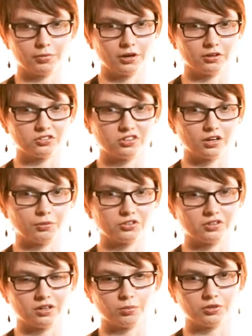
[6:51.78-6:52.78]
parts that I
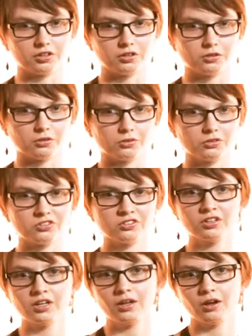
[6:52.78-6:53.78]
wasn't able to
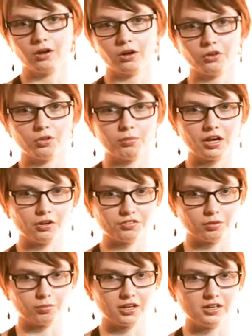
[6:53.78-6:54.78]
use, all the metal
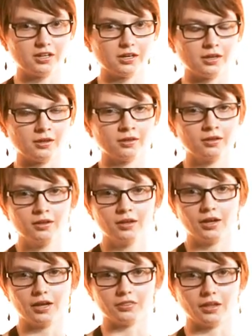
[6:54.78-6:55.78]
from my knee,
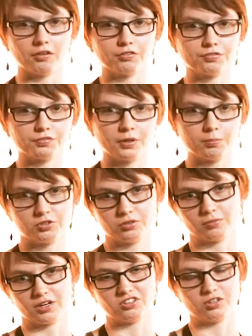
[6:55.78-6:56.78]
and then
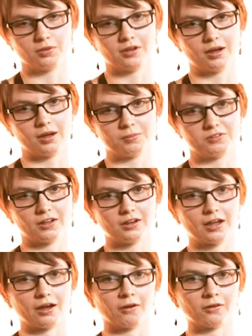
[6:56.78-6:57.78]
flipped my tibia
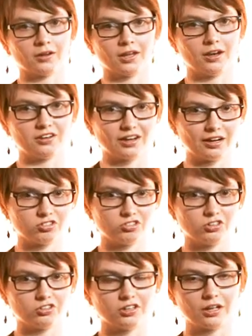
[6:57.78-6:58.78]
upside down and
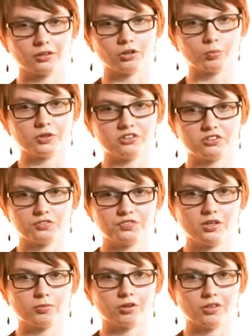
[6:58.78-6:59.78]
attached it to that little piece of
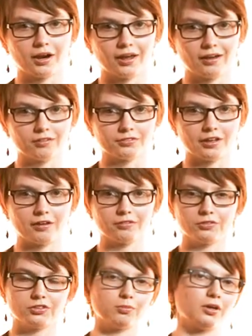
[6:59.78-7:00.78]
femur that I have
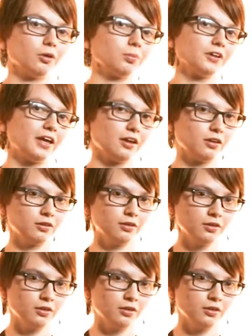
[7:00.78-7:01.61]
left with a metal plate.